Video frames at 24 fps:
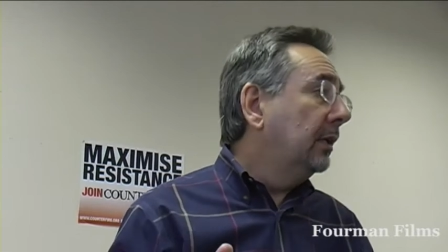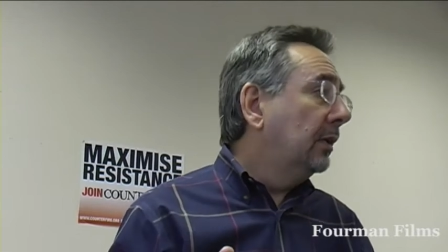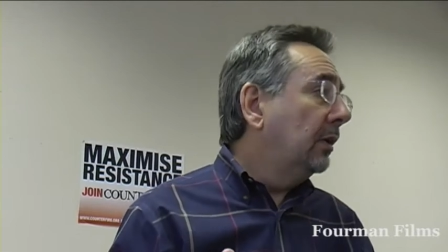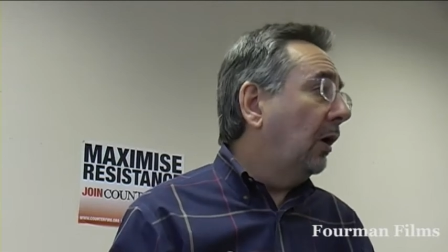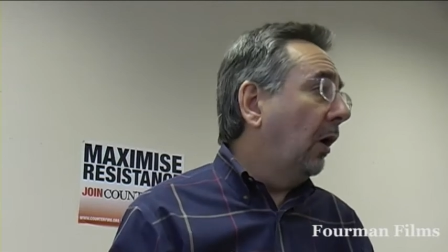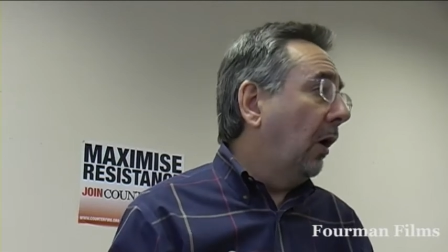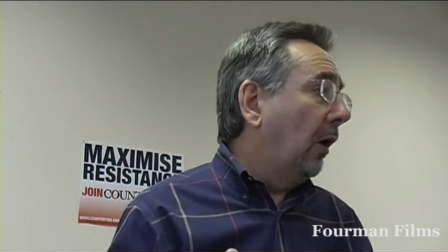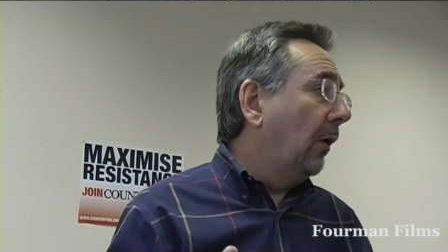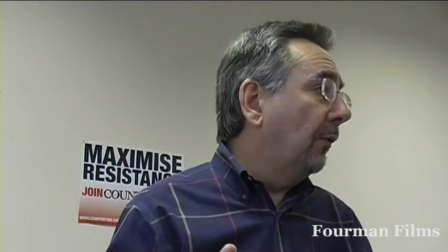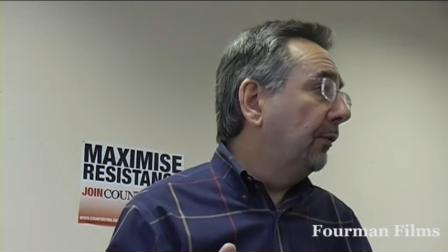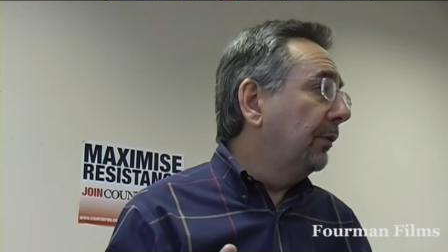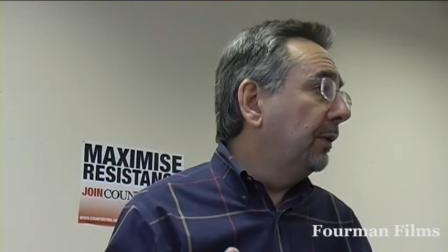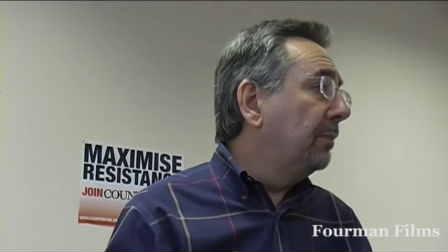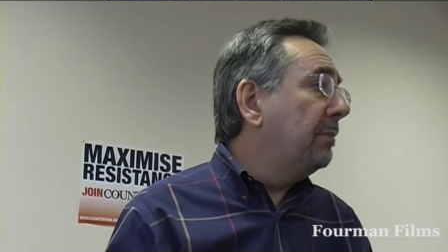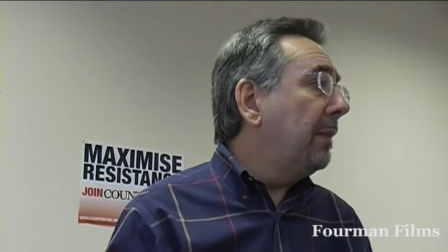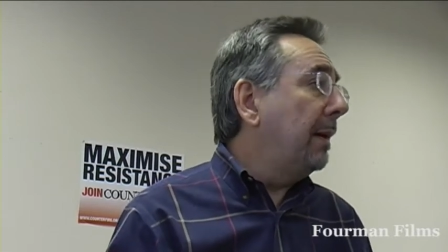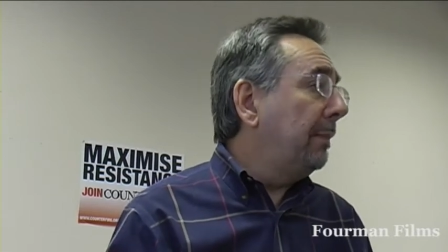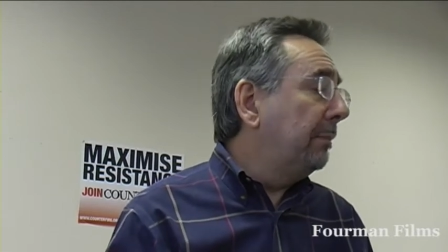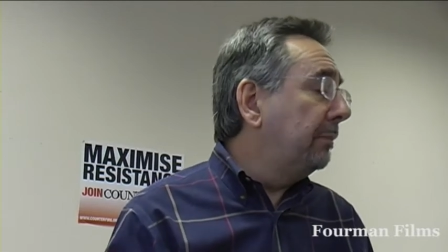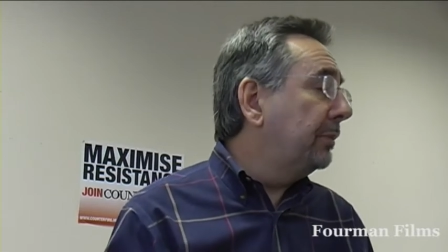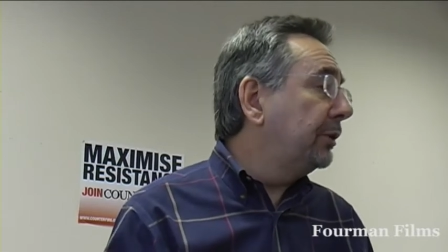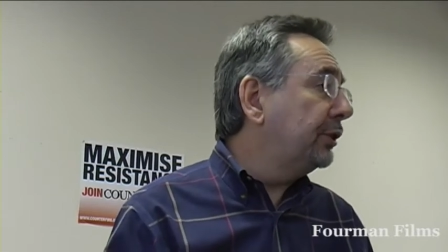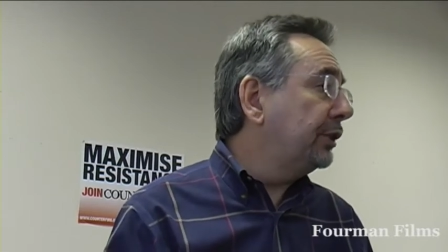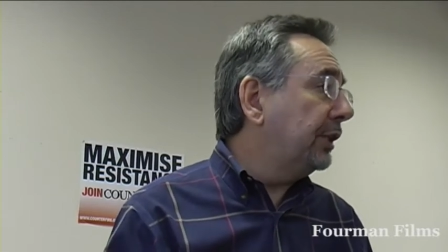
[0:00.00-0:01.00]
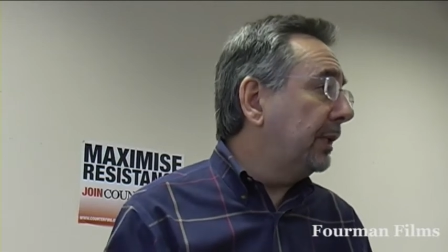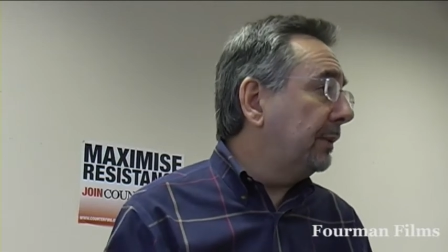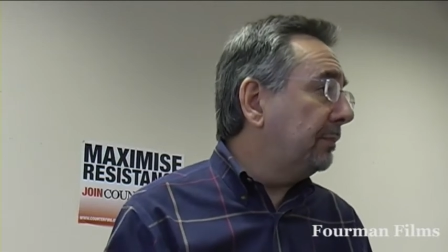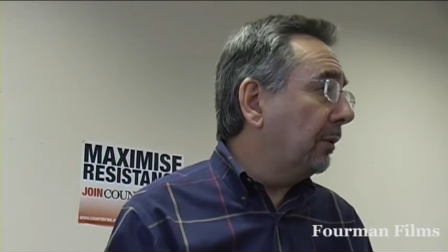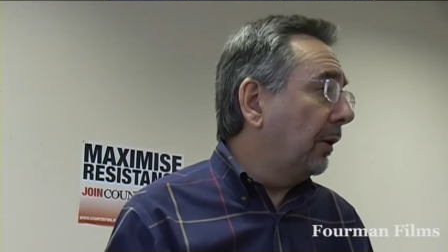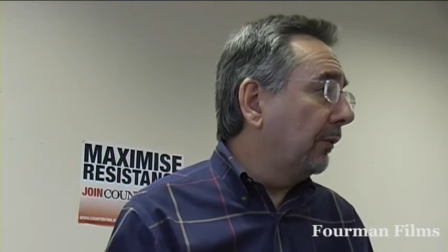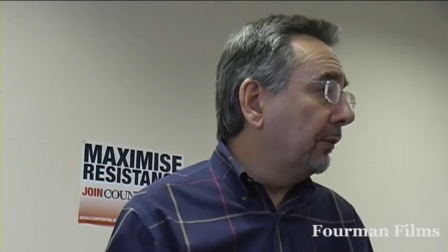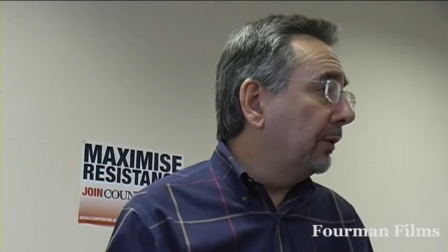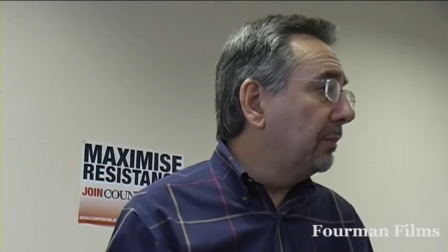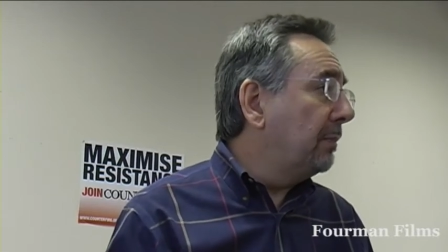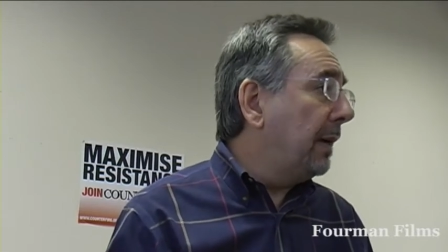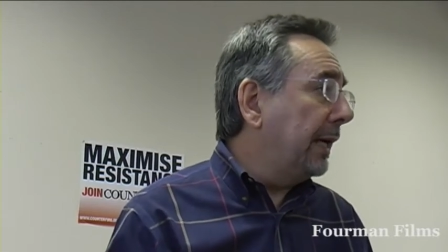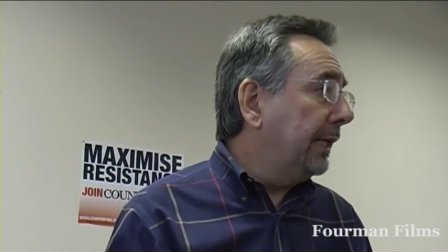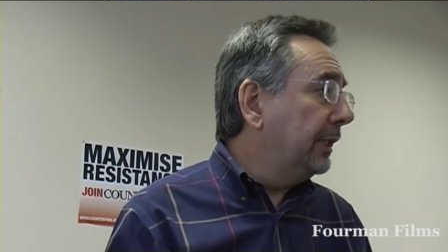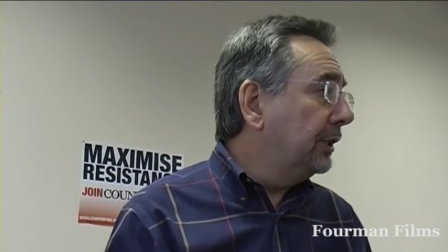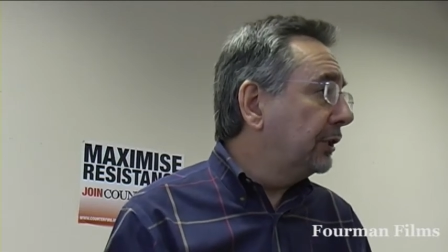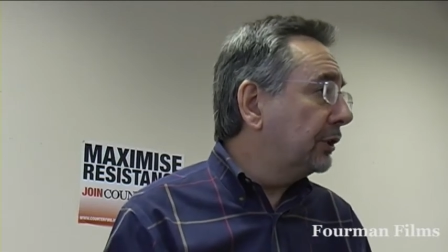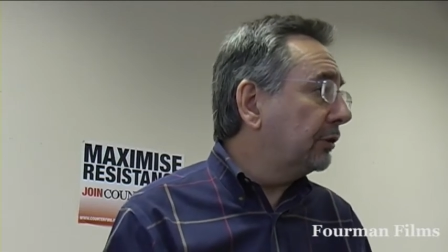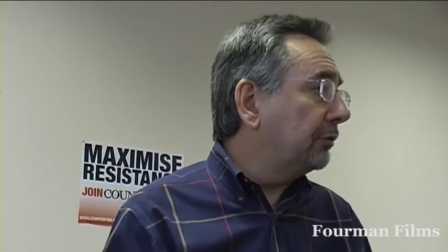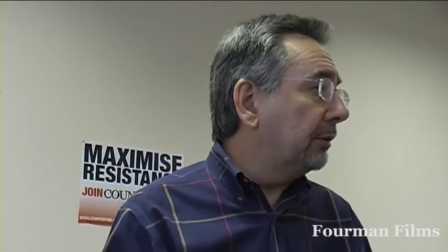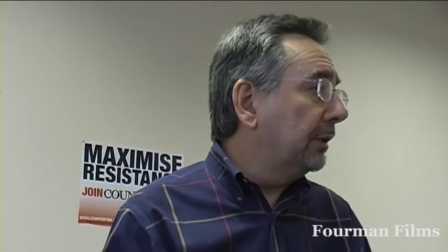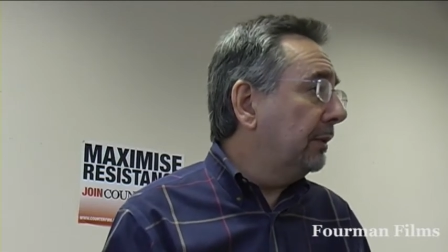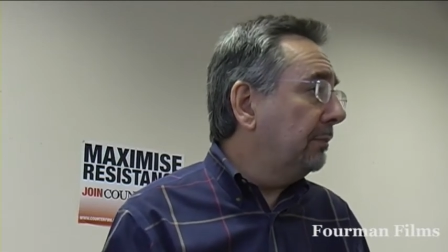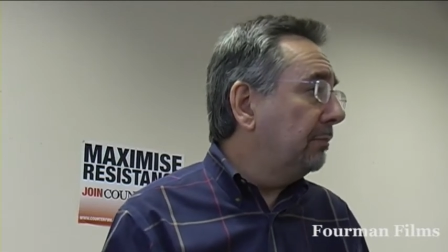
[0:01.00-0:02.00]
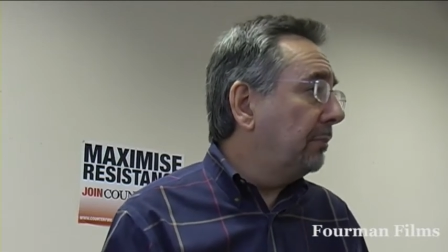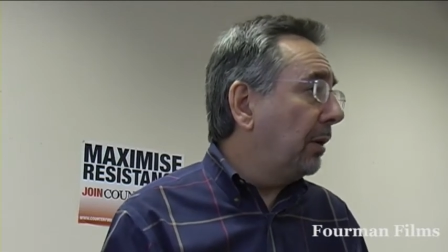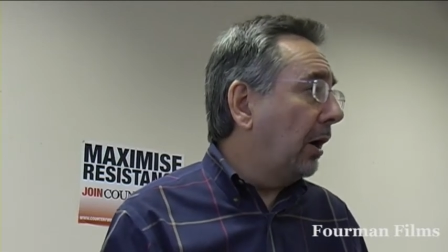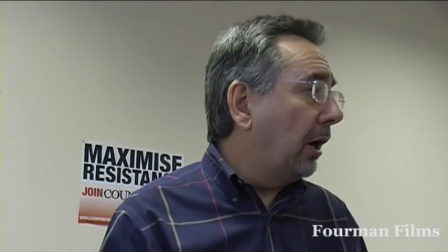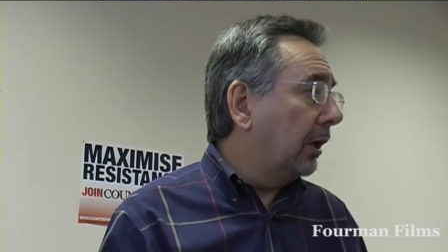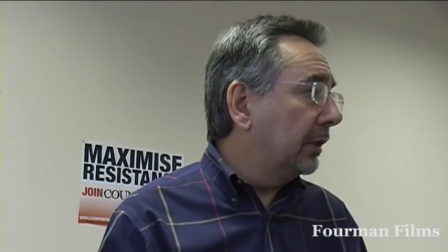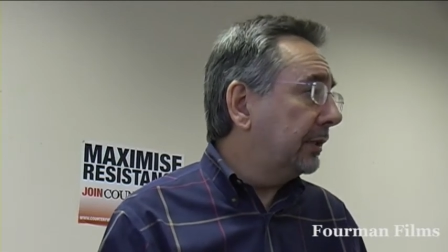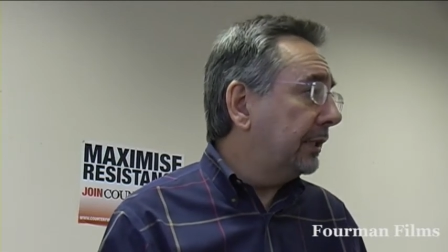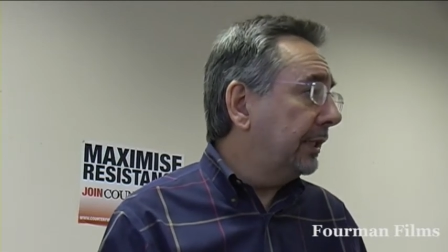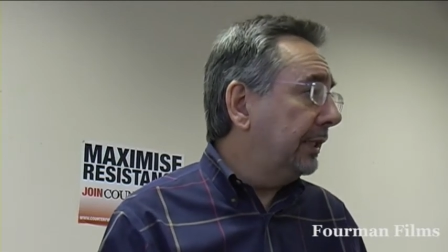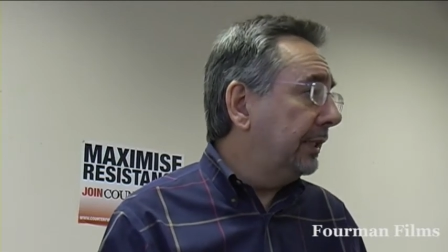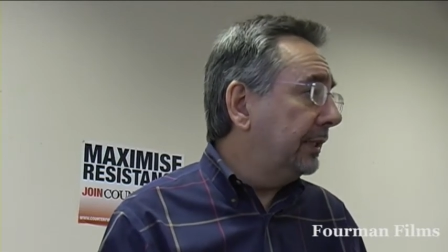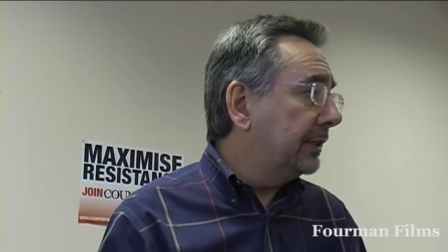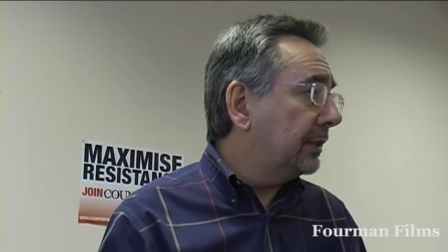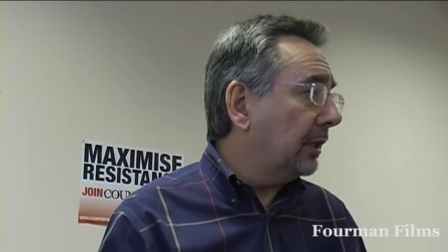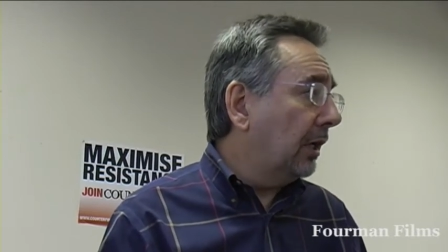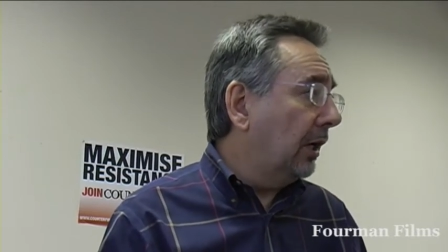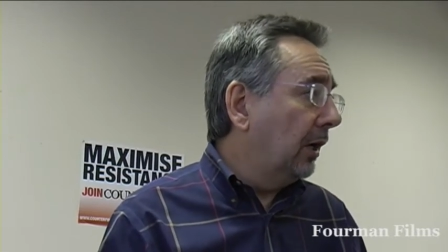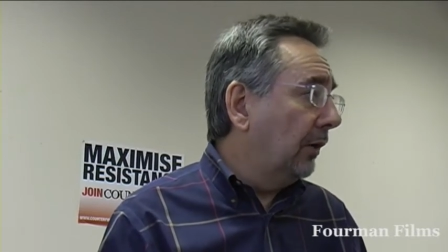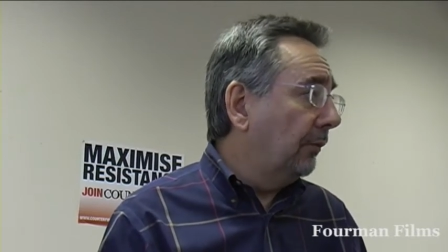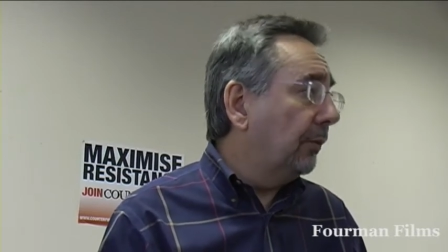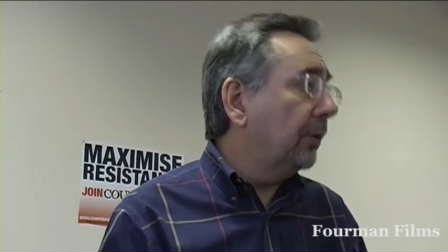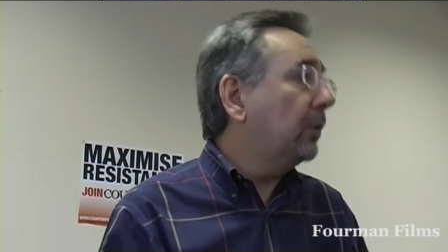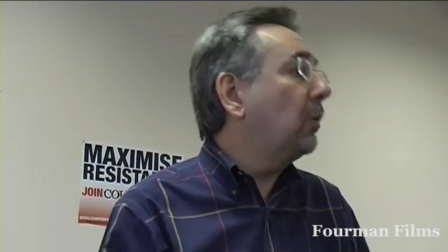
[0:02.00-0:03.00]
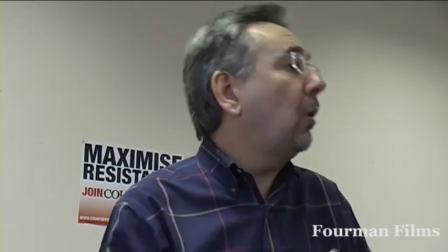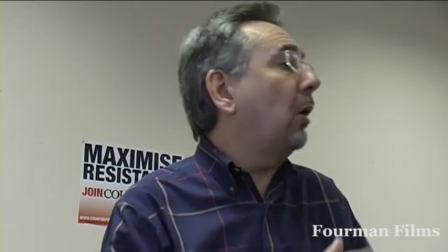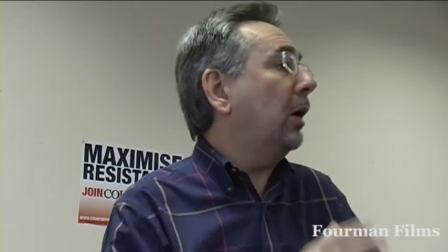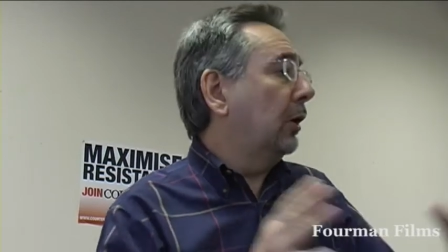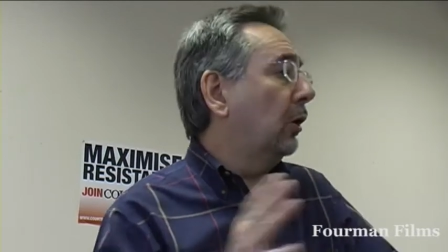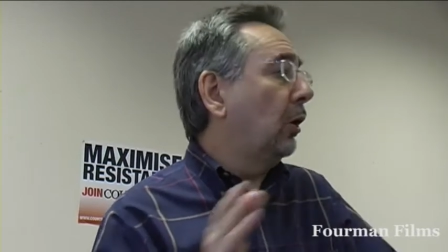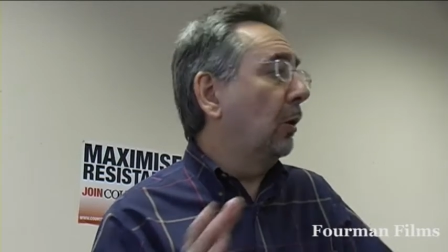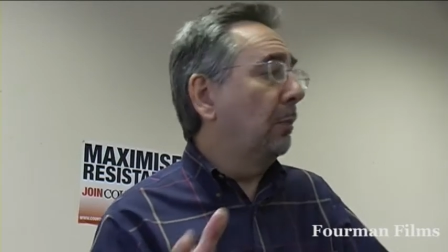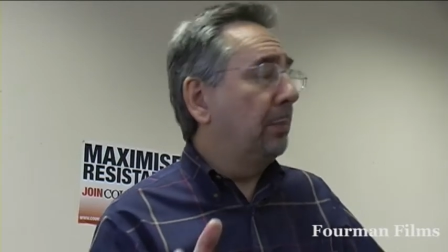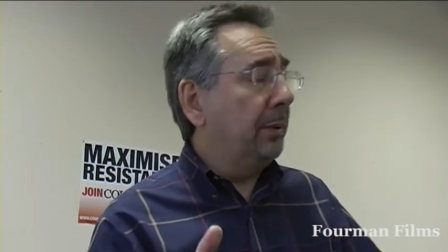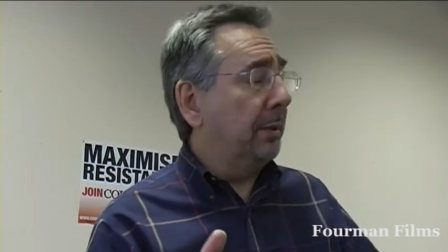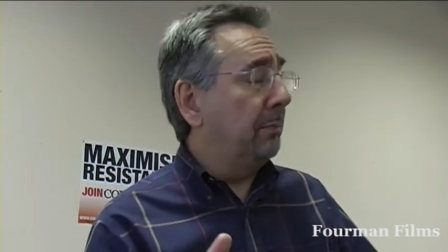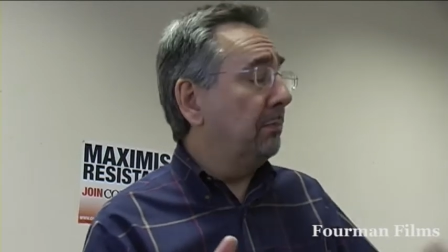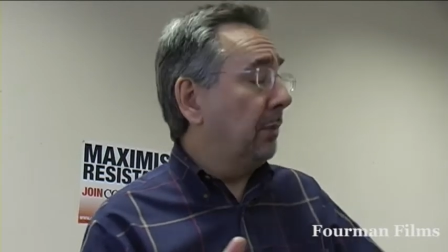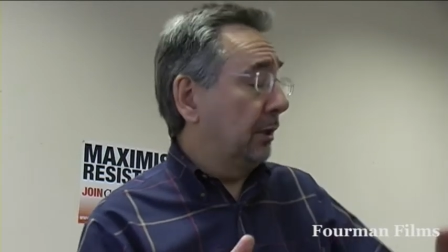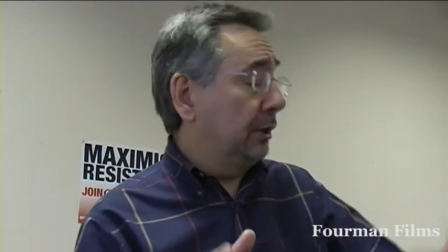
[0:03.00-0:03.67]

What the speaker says: of the membership of the mainstream parties over quite a long period,